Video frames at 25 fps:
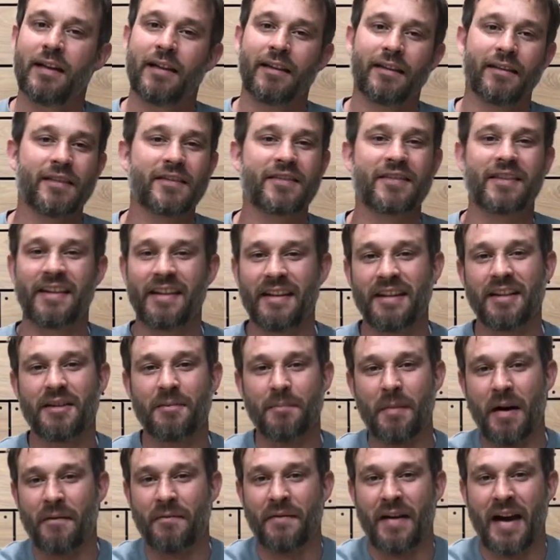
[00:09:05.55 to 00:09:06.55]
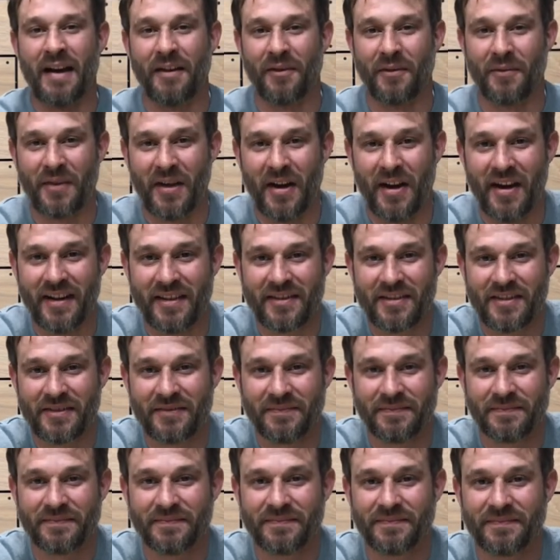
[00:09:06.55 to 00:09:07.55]
Let's get into my final thoughts.
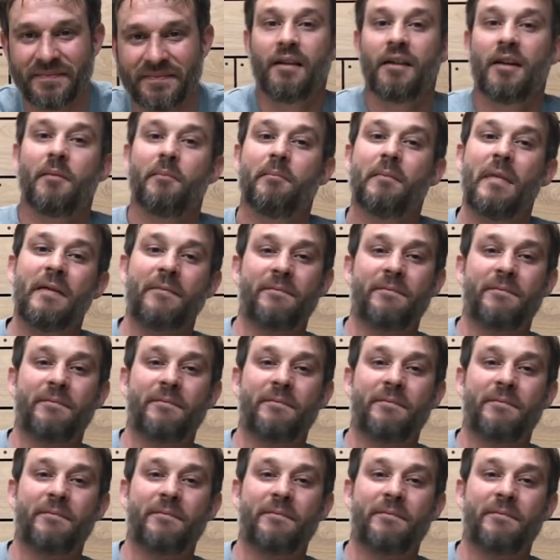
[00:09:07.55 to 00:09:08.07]
My